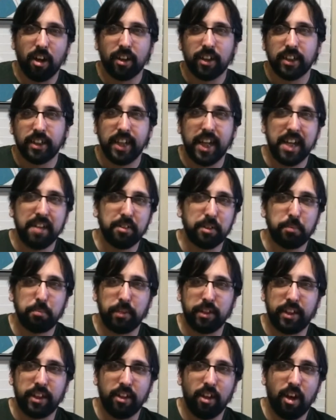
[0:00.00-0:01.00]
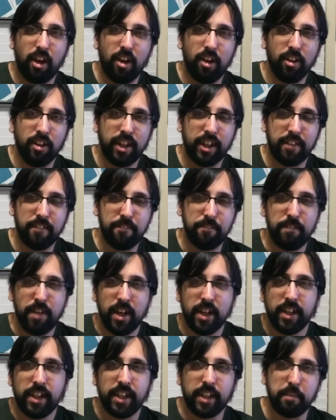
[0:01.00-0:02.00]
archetypes but they're all a lot of
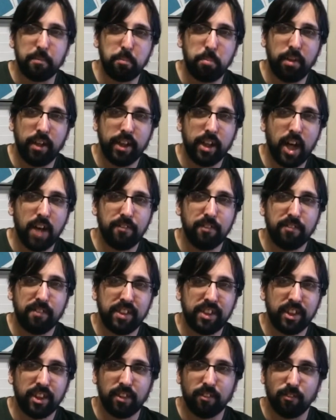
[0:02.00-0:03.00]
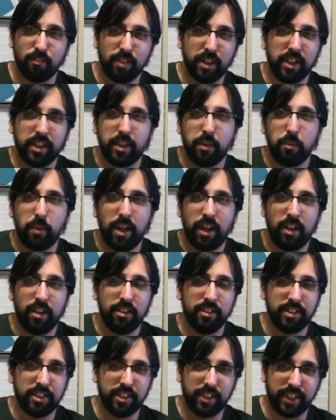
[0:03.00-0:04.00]
fun and they play off of each other really
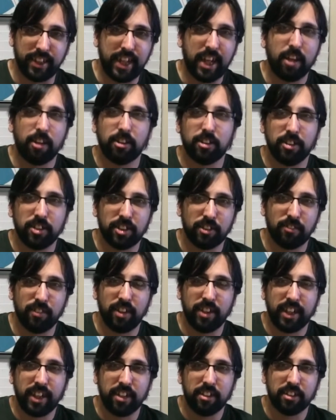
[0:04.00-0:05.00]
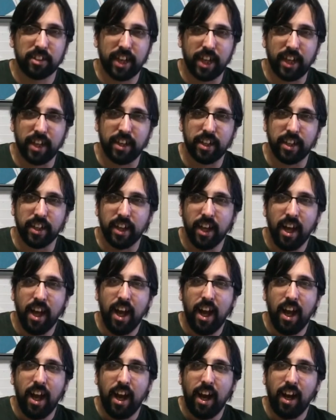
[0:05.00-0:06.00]
well so the characters are really entertaining
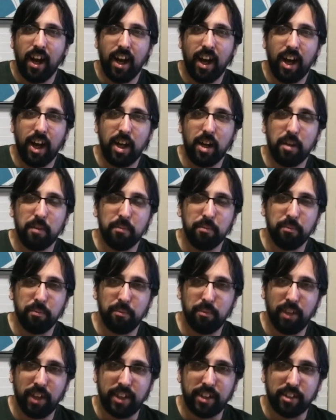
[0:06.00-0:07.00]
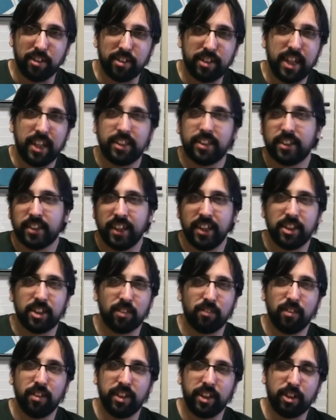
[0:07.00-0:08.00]
um, like their death scenes
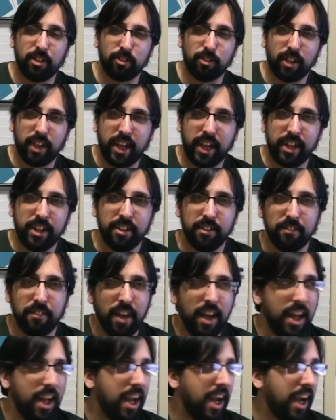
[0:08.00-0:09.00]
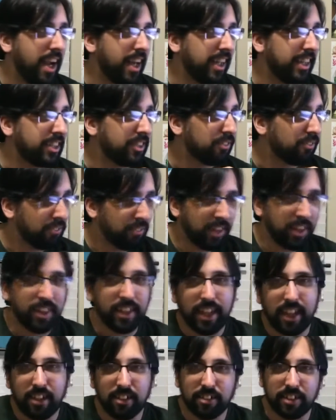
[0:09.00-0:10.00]
are really creative and it's
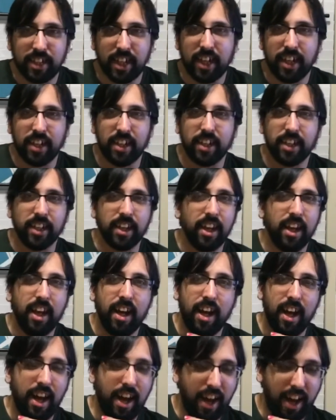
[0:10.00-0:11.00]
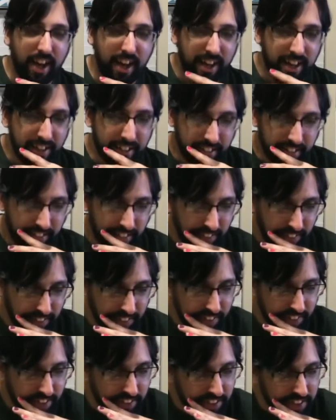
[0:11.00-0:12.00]
really entertaining and
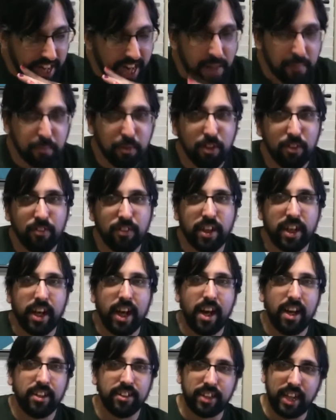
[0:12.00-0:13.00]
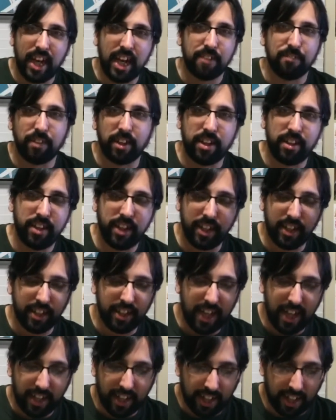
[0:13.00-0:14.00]
that movie has everything
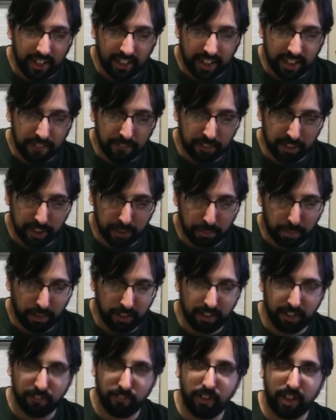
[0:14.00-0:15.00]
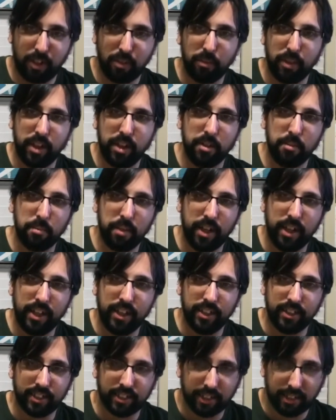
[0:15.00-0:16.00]
that alien versus predator requiem
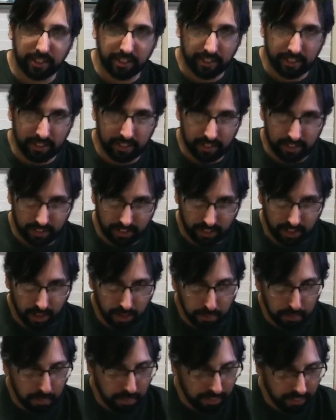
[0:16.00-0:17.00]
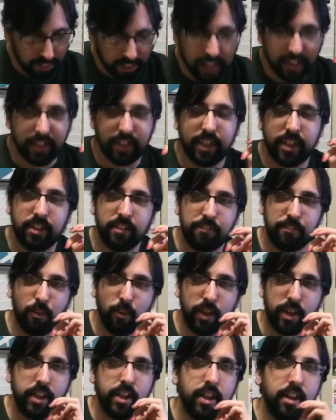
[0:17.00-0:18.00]
is completely
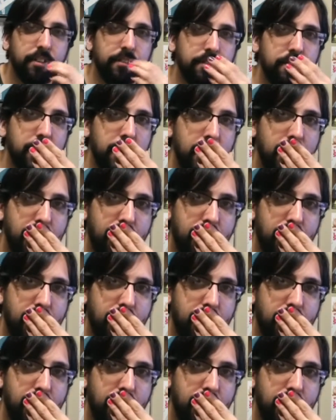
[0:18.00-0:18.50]
devoid of